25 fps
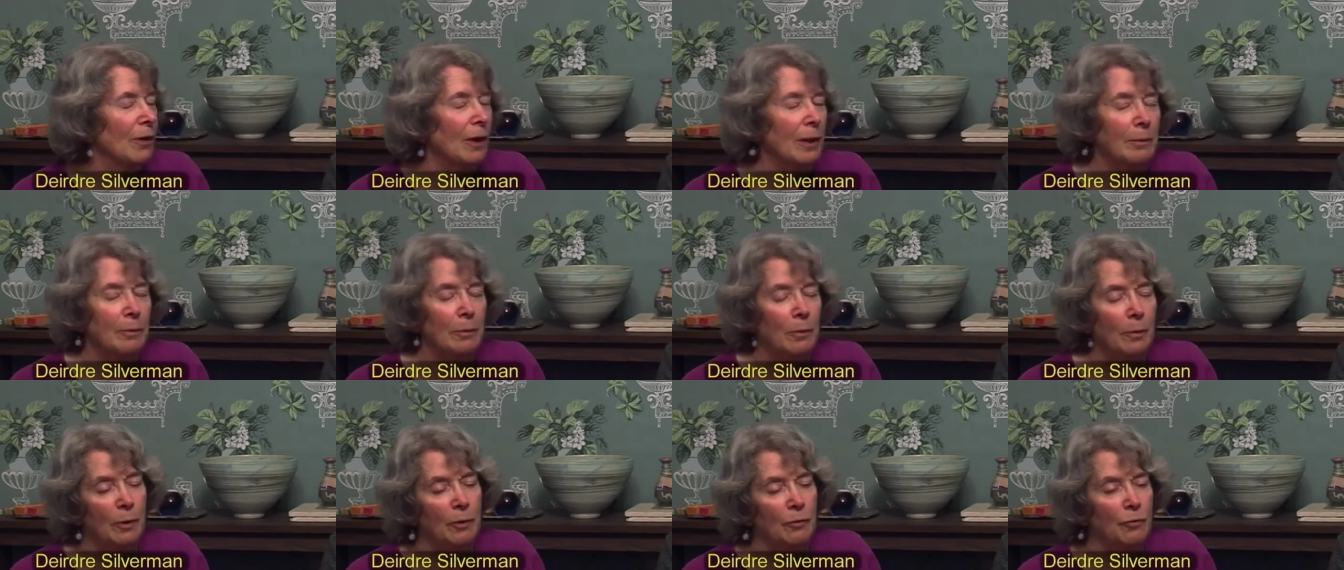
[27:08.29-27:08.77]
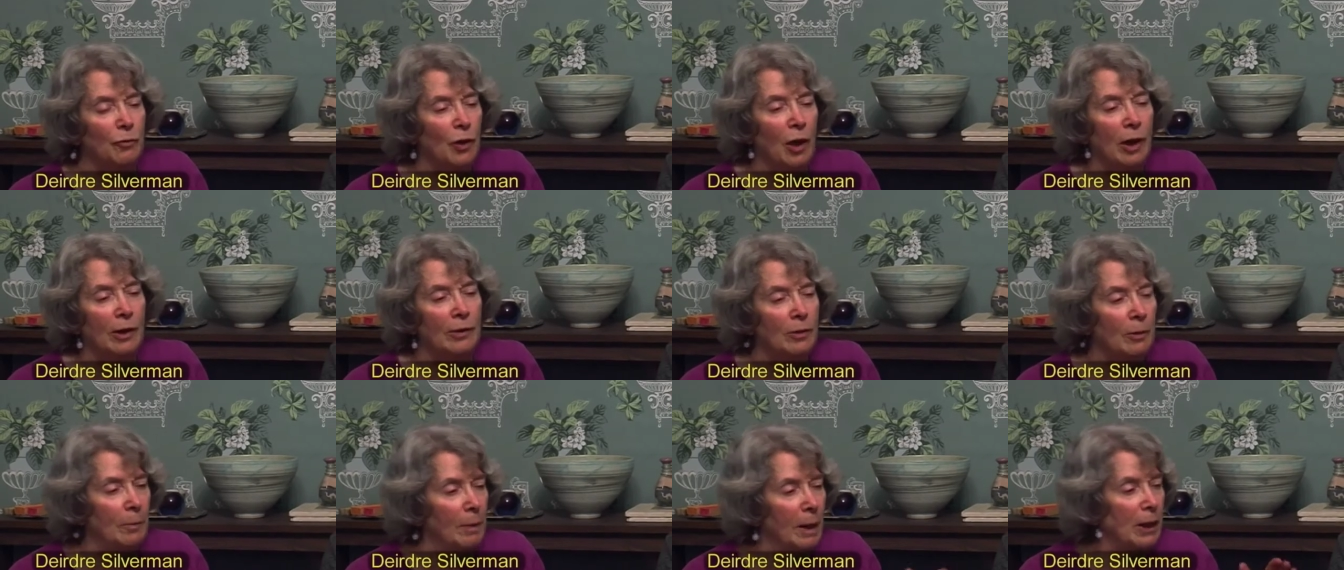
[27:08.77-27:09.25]
I mean, we've
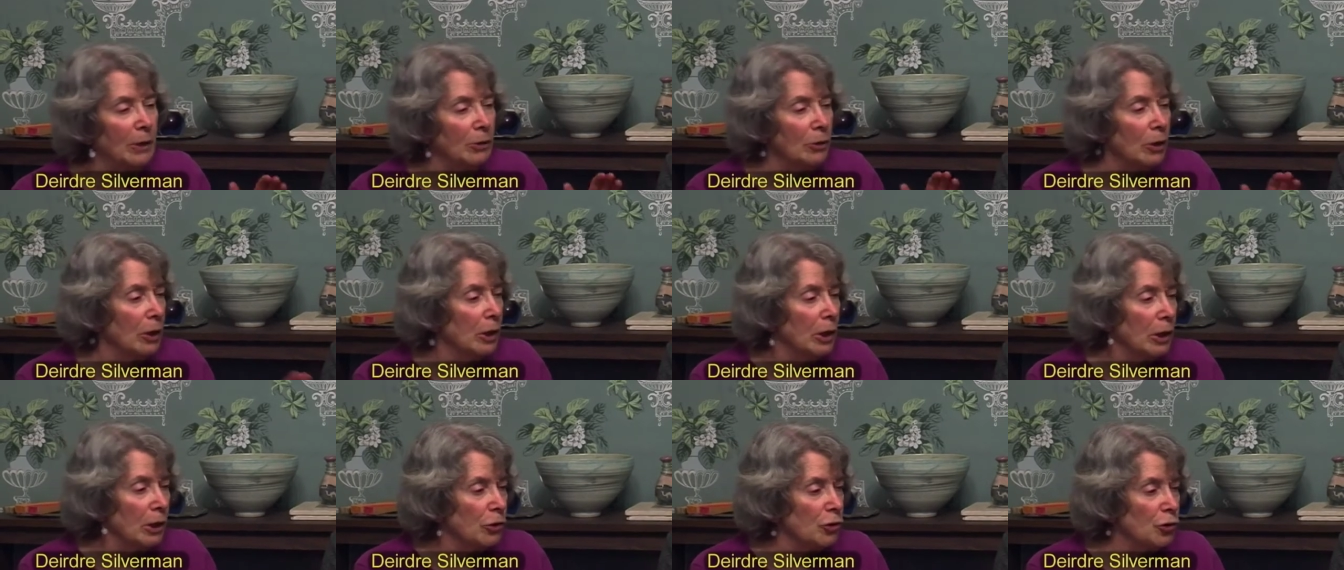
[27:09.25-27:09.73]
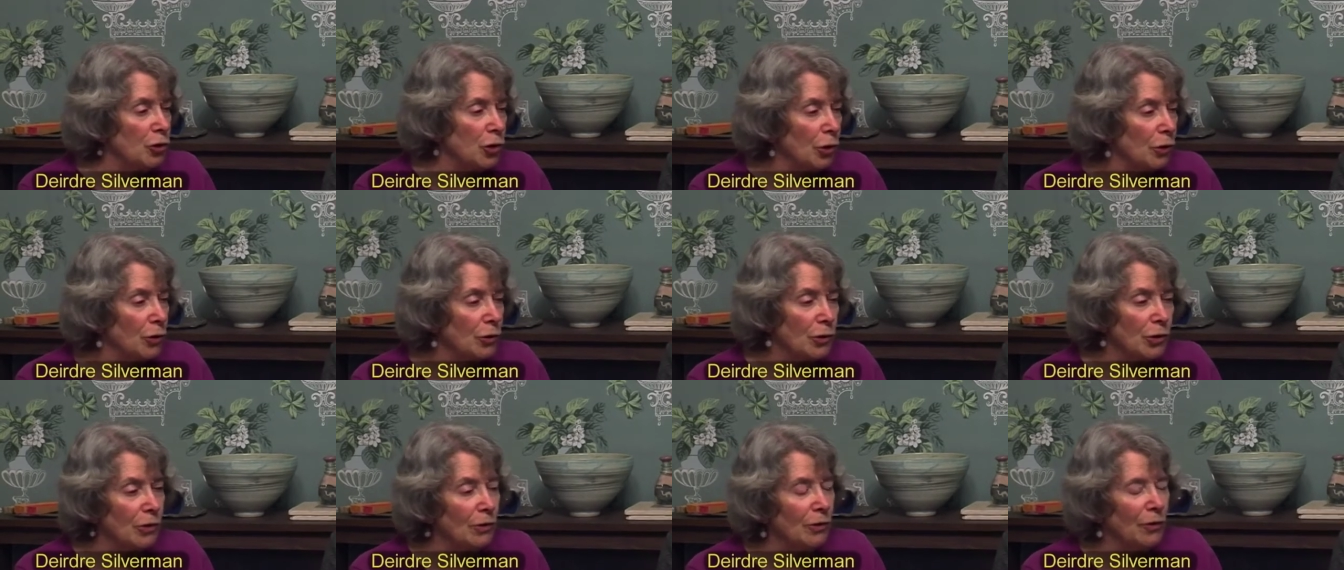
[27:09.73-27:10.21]
talked about
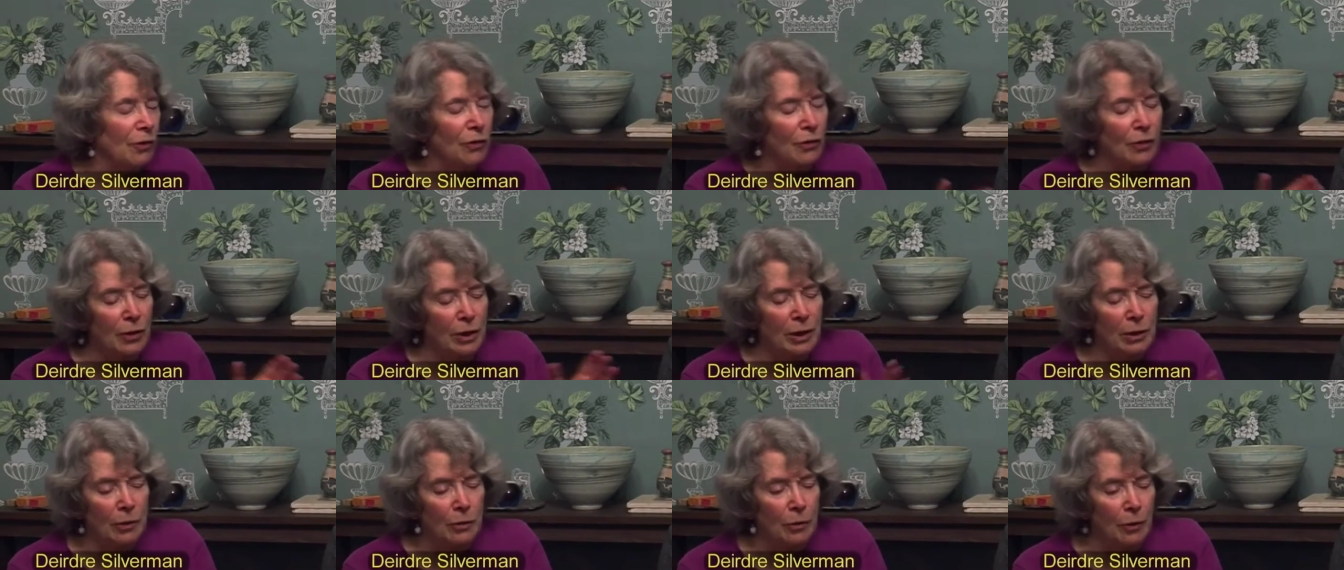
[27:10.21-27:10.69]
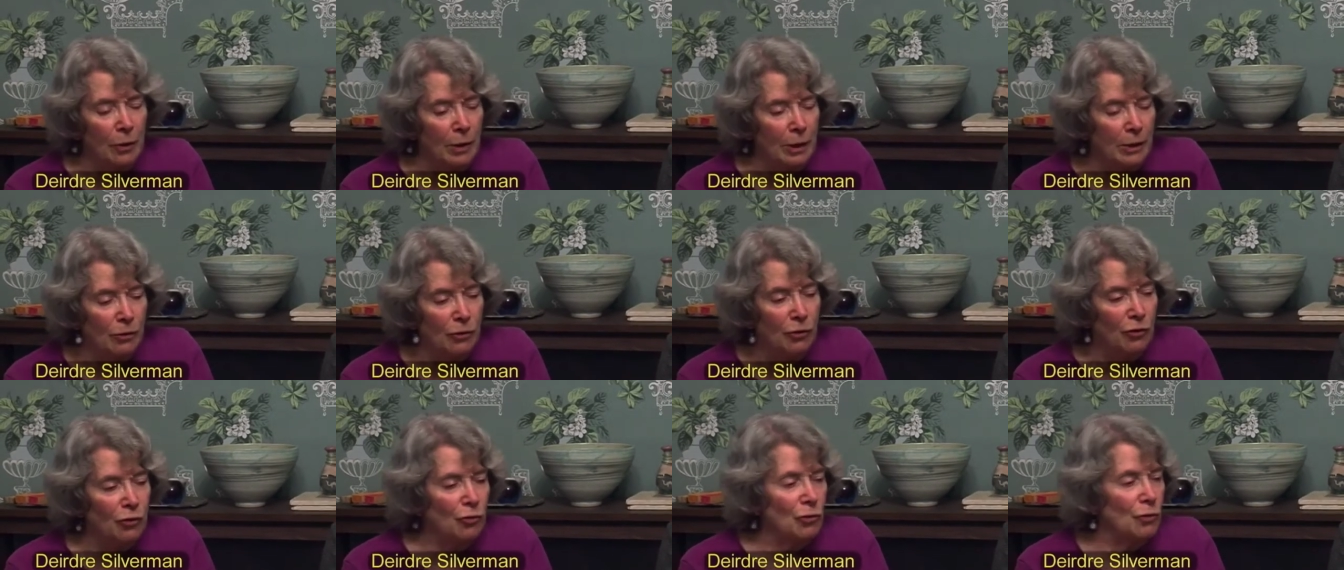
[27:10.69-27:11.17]
children's theater
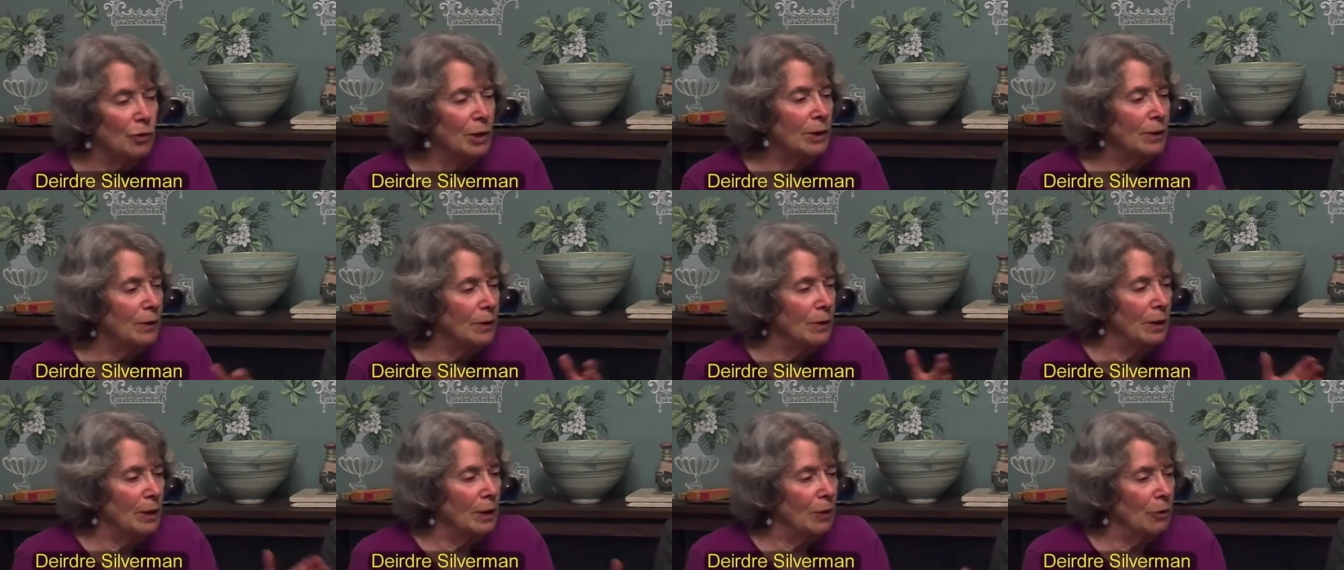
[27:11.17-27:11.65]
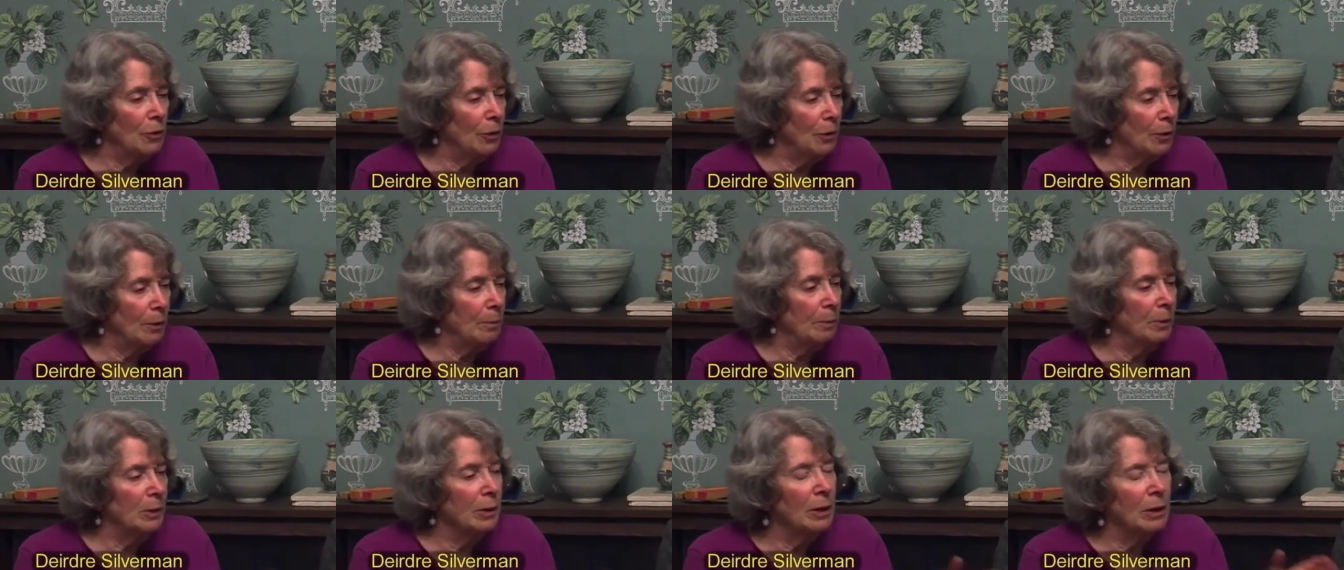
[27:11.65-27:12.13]
and street theater
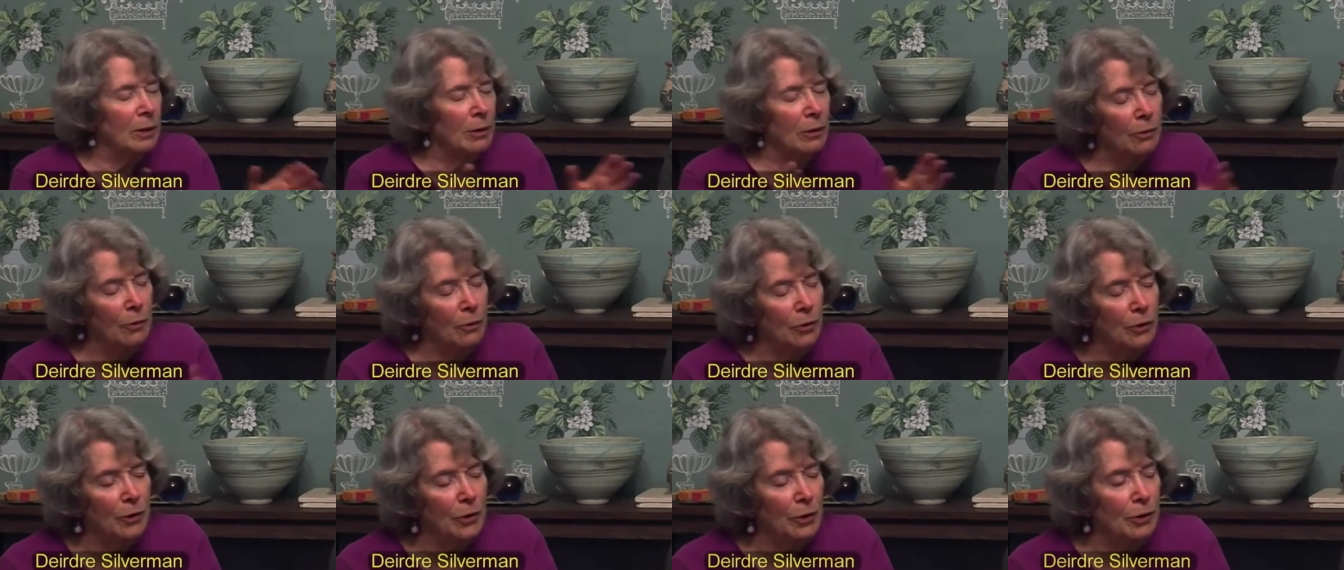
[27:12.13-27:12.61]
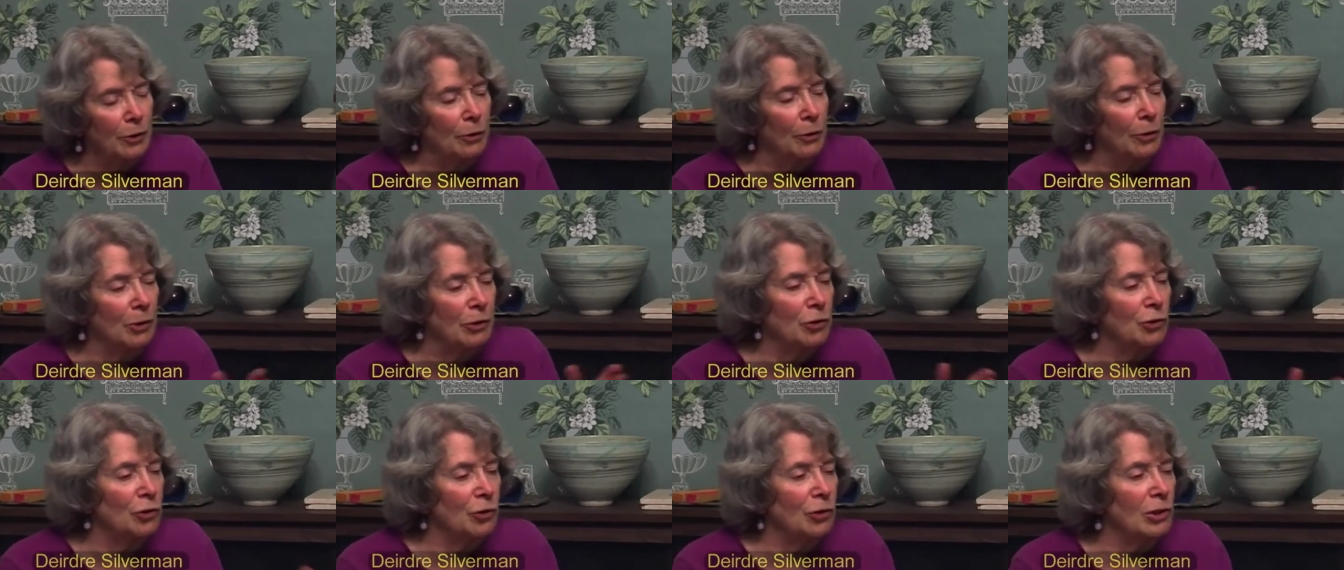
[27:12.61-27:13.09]
and political theater
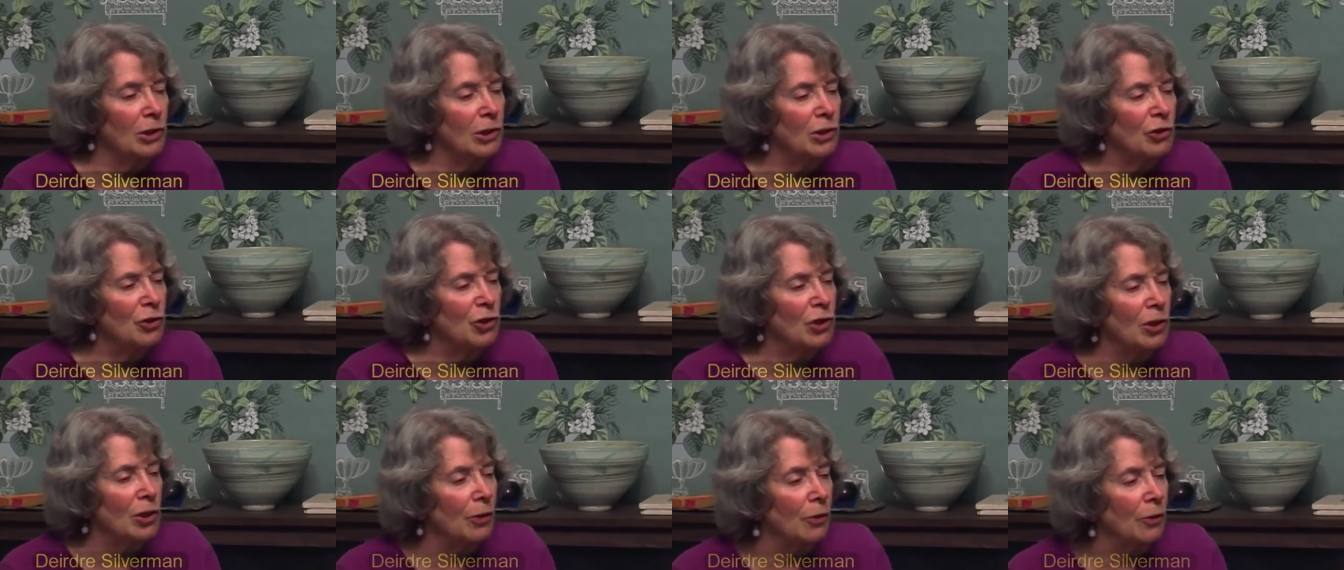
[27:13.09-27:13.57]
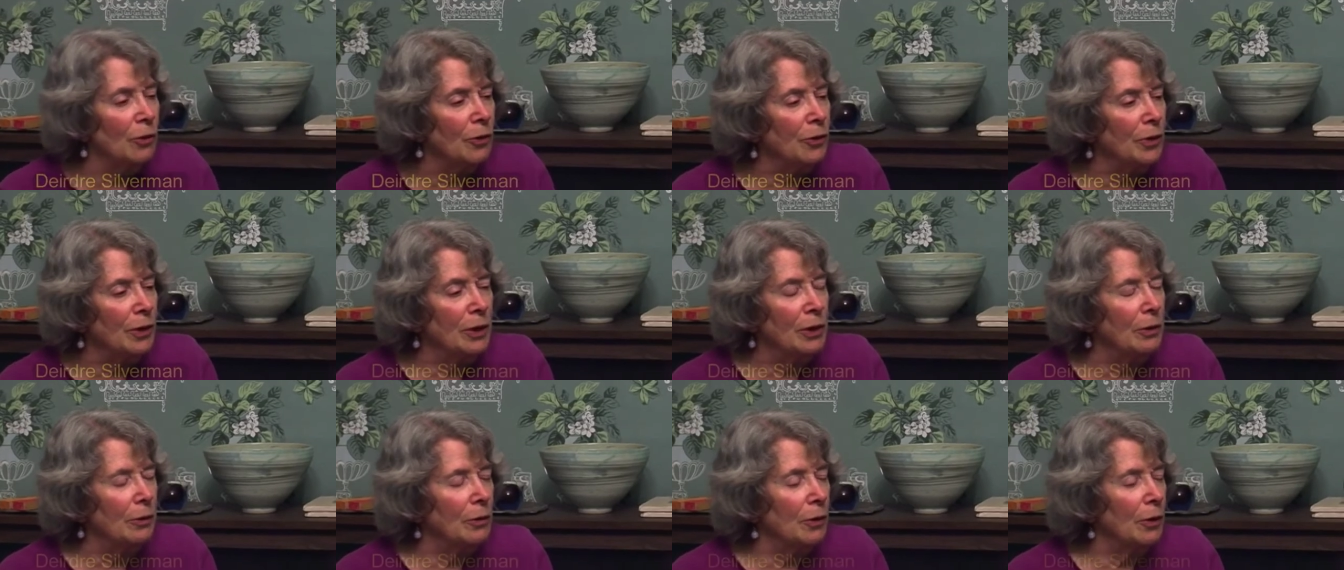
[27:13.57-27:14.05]
and traditional
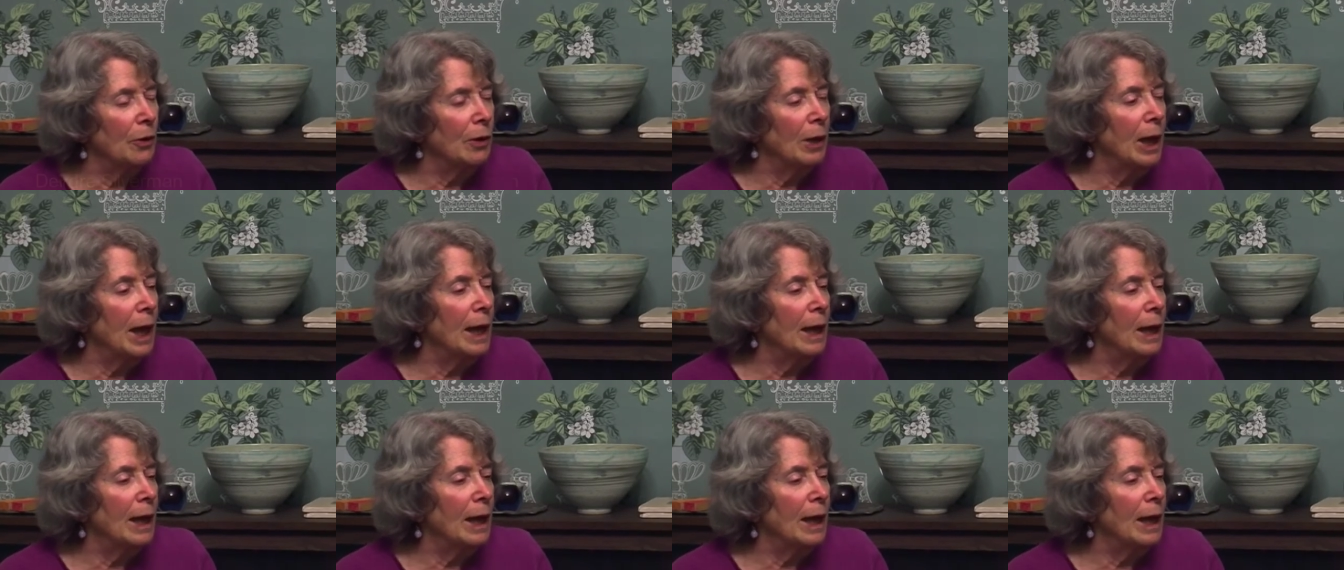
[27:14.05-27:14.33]
theater.